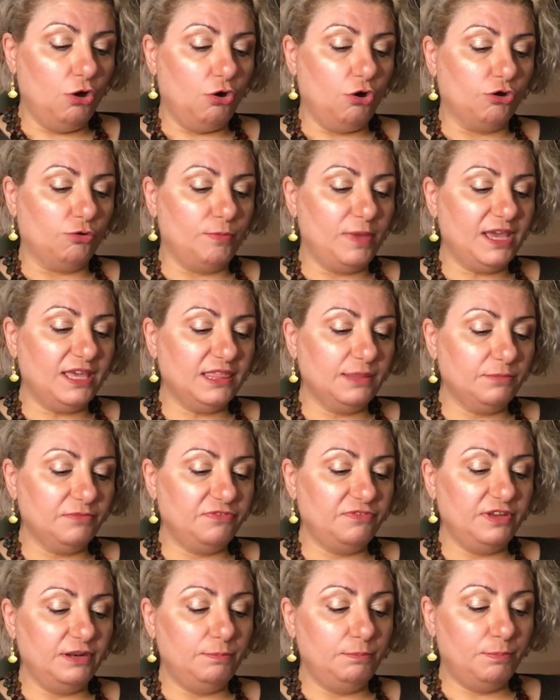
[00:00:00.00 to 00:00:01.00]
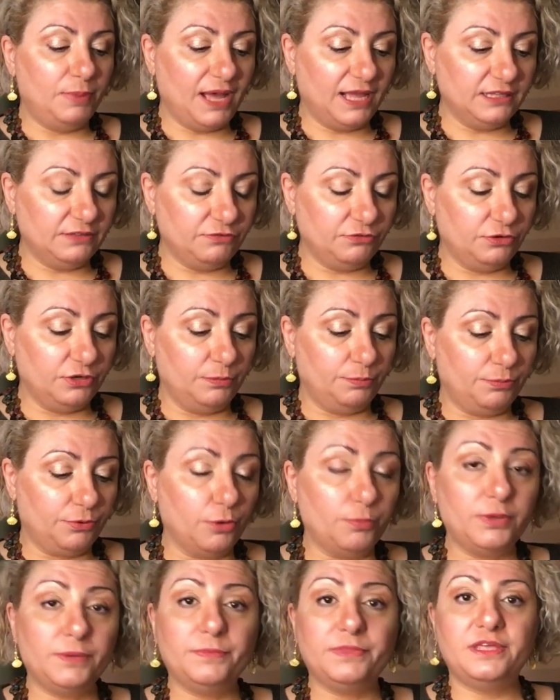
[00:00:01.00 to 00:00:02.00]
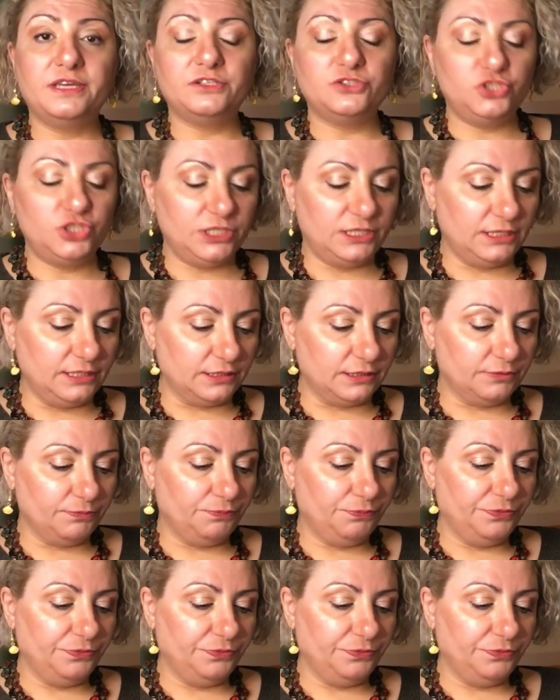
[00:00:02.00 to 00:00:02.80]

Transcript: or make them feel bad for a problem they are dealing.